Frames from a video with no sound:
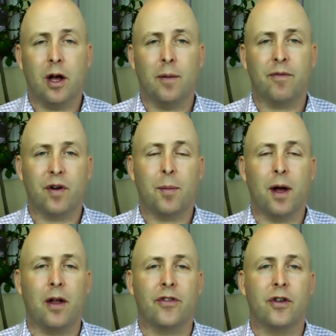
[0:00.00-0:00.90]
from
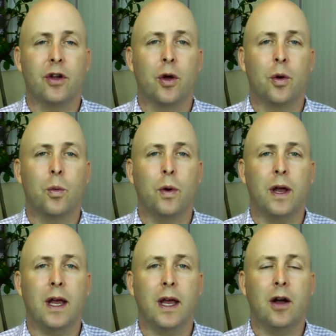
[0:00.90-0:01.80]
us,
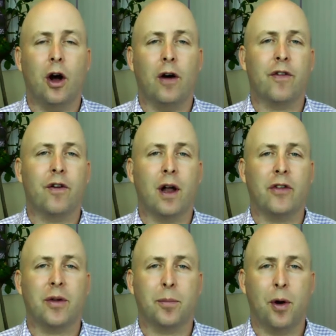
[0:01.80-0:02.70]
we offer
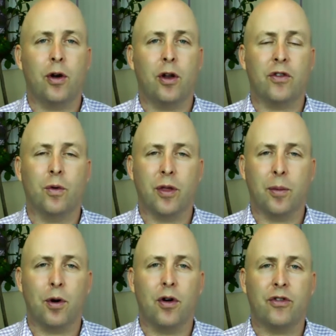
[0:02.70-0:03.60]
as a bonus with the
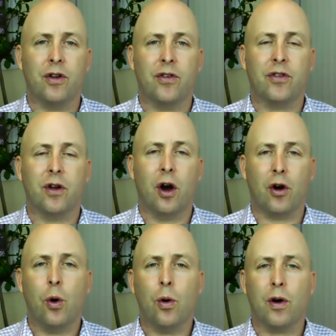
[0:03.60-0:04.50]
purchase our
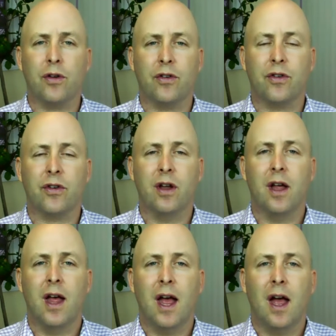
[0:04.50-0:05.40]
course.
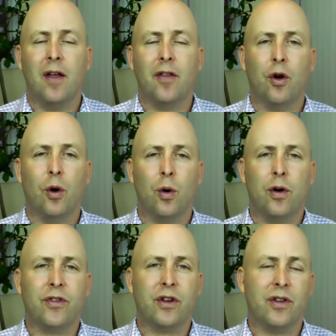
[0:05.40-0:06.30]
And the
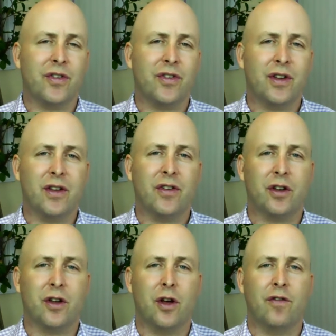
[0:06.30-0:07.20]
course consists
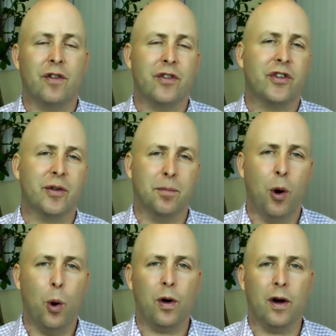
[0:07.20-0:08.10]
of
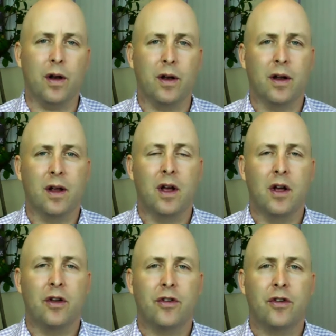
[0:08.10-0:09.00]
support
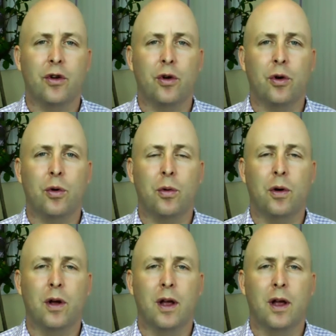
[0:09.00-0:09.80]
to